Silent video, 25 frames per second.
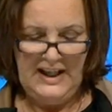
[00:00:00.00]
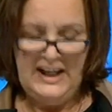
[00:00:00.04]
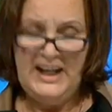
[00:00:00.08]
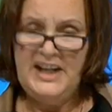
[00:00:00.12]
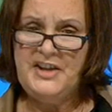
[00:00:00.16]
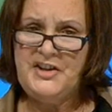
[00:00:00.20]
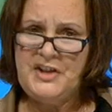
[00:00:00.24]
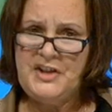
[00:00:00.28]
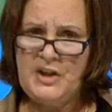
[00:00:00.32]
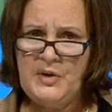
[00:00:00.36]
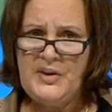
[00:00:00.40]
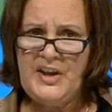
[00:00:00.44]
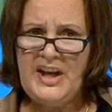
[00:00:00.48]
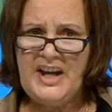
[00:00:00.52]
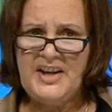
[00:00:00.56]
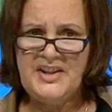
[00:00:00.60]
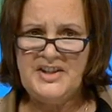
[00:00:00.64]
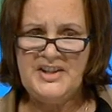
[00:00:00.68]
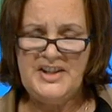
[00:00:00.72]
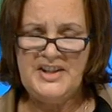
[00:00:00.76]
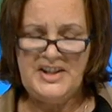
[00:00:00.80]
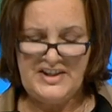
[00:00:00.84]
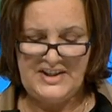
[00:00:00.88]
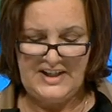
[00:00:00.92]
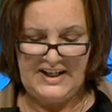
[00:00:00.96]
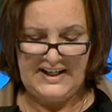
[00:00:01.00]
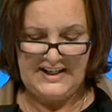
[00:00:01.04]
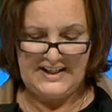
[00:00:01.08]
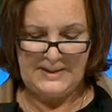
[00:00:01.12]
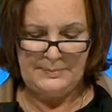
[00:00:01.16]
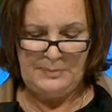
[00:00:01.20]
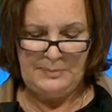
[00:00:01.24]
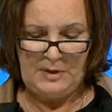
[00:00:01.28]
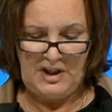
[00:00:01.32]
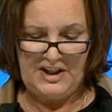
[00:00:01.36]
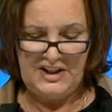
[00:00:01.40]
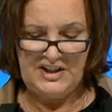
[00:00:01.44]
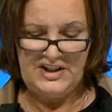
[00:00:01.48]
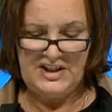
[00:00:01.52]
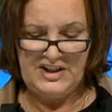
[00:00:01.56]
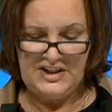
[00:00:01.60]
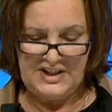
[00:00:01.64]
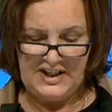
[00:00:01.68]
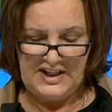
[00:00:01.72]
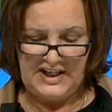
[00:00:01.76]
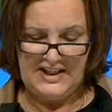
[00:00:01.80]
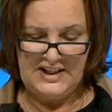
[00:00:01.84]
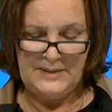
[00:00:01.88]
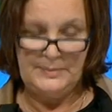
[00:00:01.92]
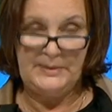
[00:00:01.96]
In 2006, Burlington
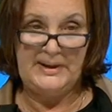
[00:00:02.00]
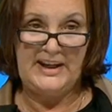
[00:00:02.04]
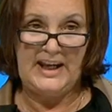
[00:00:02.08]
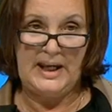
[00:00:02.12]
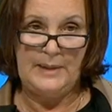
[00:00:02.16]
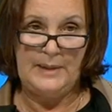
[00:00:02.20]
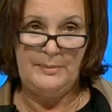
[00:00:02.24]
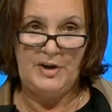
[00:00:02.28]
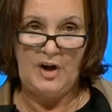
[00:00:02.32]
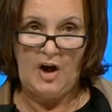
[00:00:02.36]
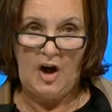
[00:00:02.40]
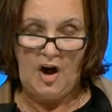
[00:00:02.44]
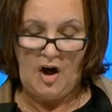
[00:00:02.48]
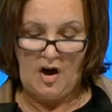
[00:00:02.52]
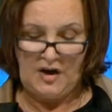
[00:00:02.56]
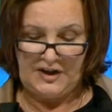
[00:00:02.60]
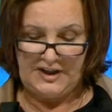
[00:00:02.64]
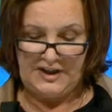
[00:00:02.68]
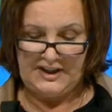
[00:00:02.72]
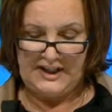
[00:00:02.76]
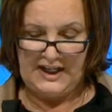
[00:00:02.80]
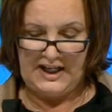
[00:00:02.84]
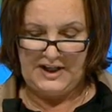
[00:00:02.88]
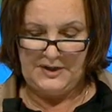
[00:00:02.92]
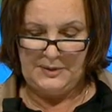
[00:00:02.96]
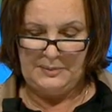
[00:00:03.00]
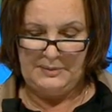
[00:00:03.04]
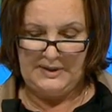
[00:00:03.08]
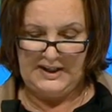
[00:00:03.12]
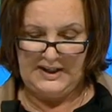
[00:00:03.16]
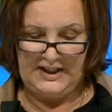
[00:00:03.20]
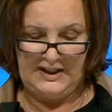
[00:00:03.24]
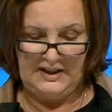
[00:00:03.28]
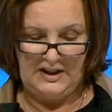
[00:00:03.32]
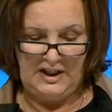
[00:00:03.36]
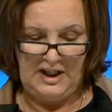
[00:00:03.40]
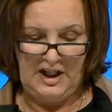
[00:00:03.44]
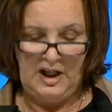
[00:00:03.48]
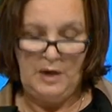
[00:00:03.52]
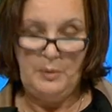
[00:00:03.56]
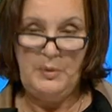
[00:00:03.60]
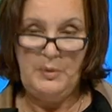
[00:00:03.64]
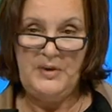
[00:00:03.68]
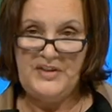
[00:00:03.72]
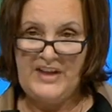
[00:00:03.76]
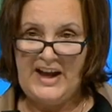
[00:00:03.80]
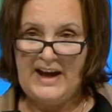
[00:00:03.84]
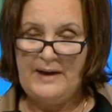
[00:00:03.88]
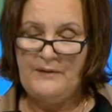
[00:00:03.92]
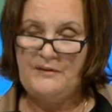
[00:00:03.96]
Danes became an ARC Academy.
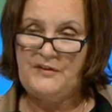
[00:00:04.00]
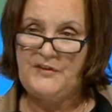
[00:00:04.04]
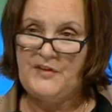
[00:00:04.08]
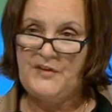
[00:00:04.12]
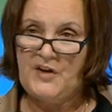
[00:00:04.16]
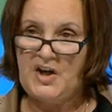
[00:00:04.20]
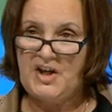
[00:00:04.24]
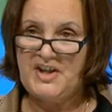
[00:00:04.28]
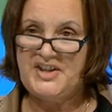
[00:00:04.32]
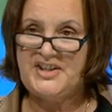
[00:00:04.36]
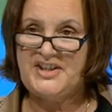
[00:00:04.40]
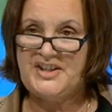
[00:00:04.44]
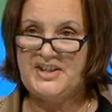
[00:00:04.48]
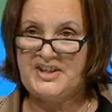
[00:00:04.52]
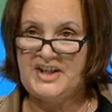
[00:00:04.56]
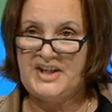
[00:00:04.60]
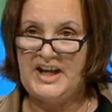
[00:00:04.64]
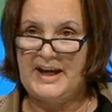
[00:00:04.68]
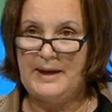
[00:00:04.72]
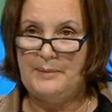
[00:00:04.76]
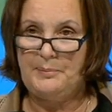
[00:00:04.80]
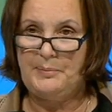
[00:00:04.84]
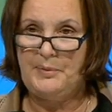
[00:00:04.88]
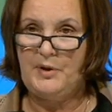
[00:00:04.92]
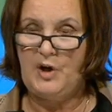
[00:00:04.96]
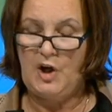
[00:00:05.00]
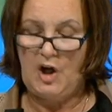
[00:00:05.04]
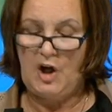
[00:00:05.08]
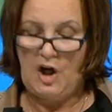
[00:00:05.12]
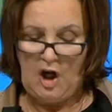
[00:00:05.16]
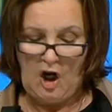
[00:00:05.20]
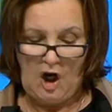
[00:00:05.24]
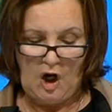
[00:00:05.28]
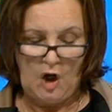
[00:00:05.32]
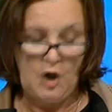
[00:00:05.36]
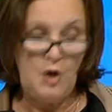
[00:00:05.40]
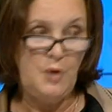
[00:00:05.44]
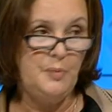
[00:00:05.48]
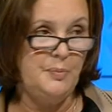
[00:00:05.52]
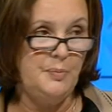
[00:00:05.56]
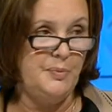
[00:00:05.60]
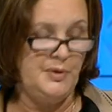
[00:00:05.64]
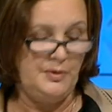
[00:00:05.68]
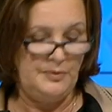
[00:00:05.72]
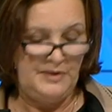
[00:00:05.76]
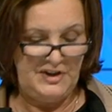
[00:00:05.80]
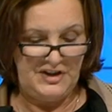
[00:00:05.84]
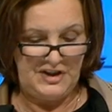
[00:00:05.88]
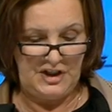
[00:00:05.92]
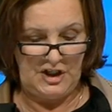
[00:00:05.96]
With that first step, hope
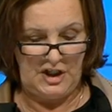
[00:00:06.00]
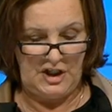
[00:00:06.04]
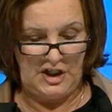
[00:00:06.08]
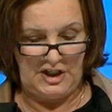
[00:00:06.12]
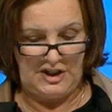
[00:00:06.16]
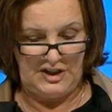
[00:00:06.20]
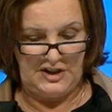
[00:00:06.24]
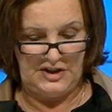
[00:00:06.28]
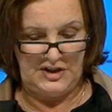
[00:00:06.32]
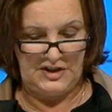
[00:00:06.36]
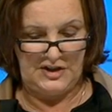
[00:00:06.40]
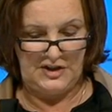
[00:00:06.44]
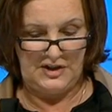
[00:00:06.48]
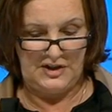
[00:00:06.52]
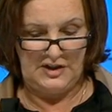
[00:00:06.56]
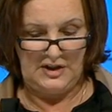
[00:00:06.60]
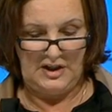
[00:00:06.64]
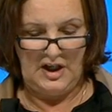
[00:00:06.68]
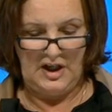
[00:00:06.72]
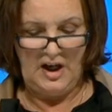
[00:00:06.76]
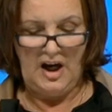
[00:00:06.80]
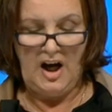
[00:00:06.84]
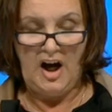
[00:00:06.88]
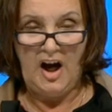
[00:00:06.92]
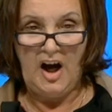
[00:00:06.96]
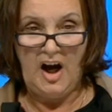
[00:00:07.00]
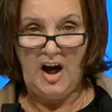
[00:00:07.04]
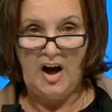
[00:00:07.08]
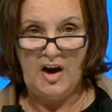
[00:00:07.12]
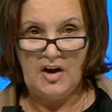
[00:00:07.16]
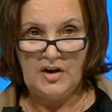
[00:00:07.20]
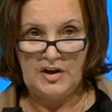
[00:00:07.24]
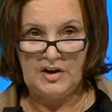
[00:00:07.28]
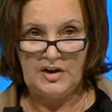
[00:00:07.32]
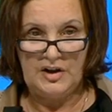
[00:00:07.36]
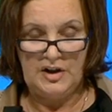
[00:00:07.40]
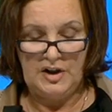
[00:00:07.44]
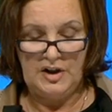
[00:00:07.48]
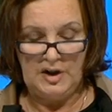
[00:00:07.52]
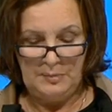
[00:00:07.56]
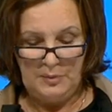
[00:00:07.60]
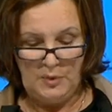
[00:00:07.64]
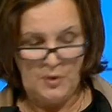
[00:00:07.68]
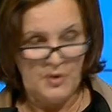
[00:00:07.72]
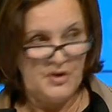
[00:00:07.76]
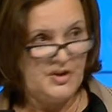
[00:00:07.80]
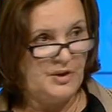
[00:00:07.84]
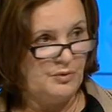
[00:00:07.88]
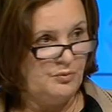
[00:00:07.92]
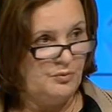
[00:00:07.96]
returned. ARC
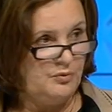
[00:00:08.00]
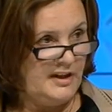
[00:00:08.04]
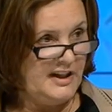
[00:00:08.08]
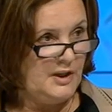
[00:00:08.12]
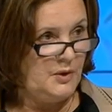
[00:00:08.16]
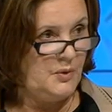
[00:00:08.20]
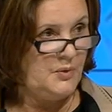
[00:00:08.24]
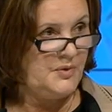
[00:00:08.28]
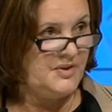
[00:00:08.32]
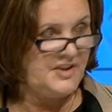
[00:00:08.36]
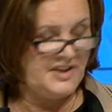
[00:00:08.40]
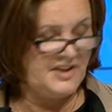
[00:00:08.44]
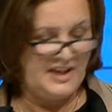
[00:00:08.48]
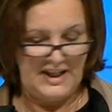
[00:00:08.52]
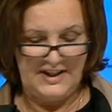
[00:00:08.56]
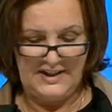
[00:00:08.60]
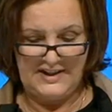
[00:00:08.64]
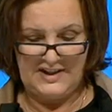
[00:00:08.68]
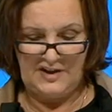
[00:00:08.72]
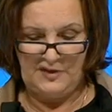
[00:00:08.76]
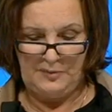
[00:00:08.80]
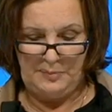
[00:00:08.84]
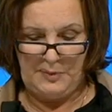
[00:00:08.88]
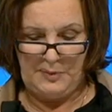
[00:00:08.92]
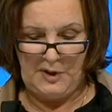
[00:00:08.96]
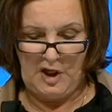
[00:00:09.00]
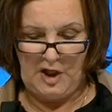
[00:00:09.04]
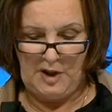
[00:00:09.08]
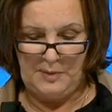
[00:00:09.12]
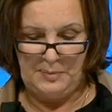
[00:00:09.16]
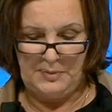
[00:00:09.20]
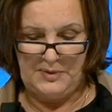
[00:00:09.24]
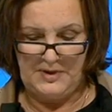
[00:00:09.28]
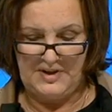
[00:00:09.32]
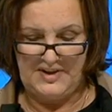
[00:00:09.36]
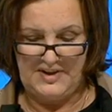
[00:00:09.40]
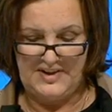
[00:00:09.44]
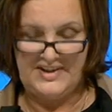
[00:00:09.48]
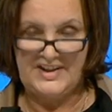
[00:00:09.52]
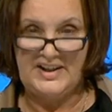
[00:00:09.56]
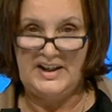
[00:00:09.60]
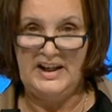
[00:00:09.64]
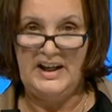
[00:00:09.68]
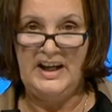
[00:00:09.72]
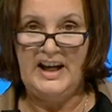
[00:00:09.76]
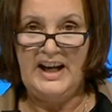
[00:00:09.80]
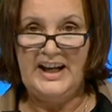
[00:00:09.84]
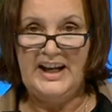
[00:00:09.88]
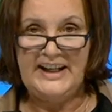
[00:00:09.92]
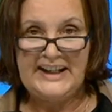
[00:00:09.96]
brought a real sense of purpose,
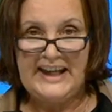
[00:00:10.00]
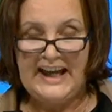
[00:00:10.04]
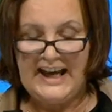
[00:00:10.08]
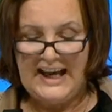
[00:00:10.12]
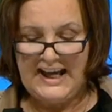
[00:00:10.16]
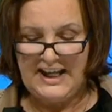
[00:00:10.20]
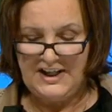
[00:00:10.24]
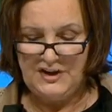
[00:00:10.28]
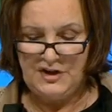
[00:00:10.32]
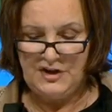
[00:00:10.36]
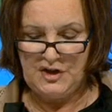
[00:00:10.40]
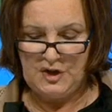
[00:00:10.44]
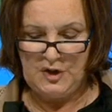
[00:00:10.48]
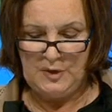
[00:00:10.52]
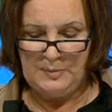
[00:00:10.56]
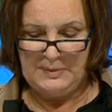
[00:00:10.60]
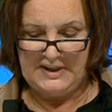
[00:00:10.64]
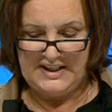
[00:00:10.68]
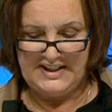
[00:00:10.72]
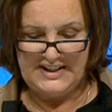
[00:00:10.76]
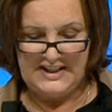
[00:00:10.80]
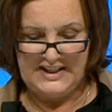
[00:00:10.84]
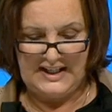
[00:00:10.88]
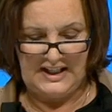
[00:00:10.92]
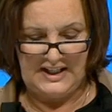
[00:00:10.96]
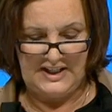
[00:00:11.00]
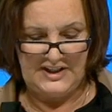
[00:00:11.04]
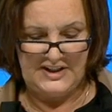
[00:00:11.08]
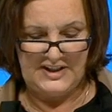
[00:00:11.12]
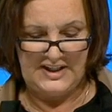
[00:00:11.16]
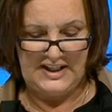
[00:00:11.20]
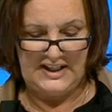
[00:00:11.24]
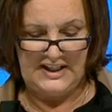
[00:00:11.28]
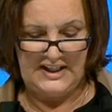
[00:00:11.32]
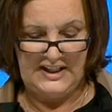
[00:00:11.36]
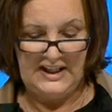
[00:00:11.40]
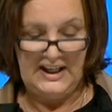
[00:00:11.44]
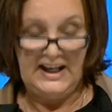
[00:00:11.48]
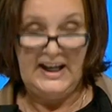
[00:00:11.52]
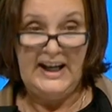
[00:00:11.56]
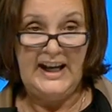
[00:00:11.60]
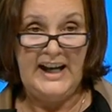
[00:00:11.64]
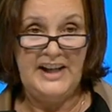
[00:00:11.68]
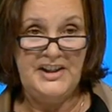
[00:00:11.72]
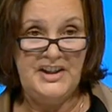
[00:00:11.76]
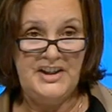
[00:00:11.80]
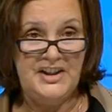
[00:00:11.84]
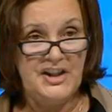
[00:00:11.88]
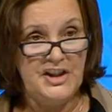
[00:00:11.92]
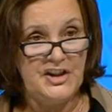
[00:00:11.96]
a can-do mentality,
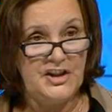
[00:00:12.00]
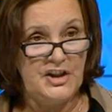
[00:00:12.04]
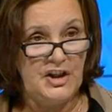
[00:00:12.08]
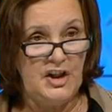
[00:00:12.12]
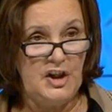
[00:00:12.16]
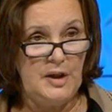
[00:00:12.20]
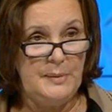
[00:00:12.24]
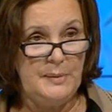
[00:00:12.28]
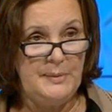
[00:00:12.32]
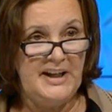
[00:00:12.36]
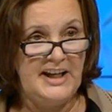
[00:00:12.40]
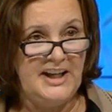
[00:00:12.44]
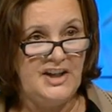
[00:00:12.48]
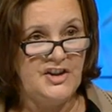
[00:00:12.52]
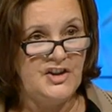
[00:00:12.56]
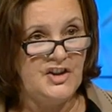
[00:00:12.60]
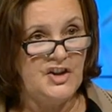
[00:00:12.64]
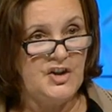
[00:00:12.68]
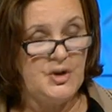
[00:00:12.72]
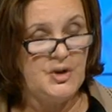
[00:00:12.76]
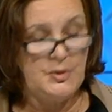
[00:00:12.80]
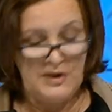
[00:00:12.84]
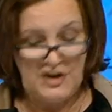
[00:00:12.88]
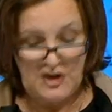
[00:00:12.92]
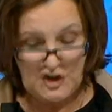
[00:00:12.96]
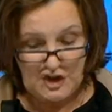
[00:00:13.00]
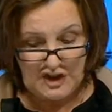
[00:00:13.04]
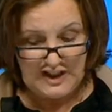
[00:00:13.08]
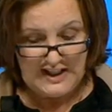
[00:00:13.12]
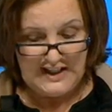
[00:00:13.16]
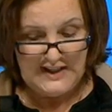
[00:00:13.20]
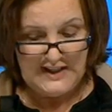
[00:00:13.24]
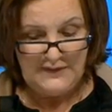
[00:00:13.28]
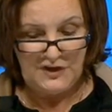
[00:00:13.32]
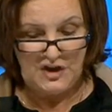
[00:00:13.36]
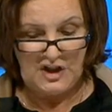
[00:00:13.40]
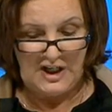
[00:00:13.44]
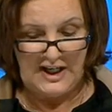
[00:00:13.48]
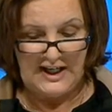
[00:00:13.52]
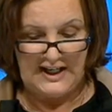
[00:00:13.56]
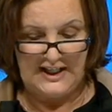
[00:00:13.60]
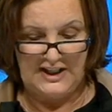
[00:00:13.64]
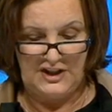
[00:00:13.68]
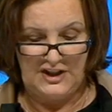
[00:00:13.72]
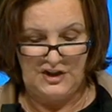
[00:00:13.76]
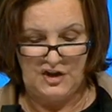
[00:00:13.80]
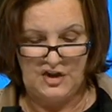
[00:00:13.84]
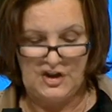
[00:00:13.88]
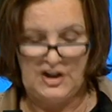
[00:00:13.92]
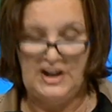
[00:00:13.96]
and a determination to achieve
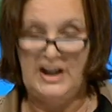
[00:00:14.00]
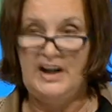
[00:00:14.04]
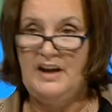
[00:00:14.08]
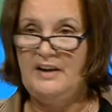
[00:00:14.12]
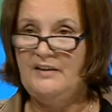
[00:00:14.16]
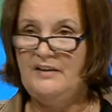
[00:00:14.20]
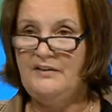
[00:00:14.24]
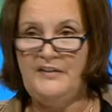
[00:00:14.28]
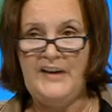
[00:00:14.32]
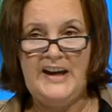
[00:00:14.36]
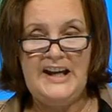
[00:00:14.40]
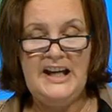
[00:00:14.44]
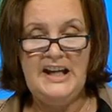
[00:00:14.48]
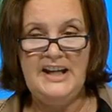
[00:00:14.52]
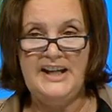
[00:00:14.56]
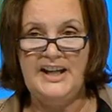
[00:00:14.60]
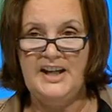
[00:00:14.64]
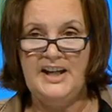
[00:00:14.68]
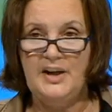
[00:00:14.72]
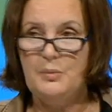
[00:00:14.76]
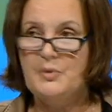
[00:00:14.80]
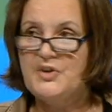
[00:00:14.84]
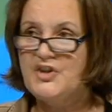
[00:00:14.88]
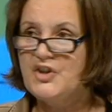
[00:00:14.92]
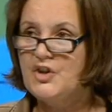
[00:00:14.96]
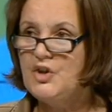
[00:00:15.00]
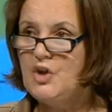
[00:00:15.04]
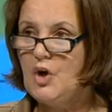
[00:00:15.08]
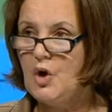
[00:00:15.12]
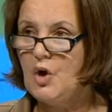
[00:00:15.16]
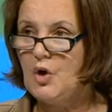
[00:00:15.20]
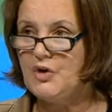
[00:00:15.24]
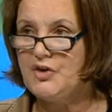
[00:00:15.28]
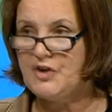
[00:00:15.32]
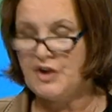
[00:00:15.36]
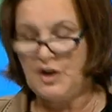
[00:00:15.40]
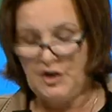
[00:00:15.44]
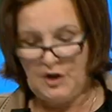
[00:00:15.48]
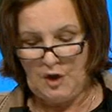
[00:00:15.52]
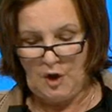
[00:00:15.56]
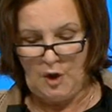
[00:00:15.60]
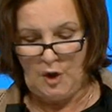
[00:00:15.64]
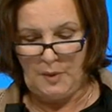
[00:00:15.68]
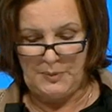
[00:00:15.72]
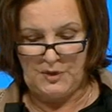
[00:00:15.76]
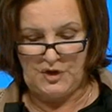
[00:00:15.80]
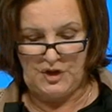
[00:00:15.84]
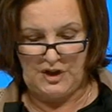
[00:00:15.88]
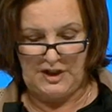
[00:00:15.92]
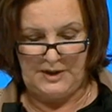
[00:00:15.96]
change. Failure was not an
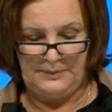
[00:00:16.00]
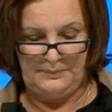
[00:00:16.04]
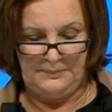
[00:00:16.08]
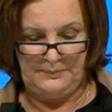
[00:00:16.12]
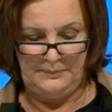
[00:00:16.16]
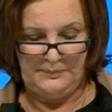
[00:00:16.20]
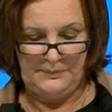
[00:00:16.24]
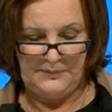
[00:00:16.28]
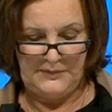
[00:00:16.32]
option.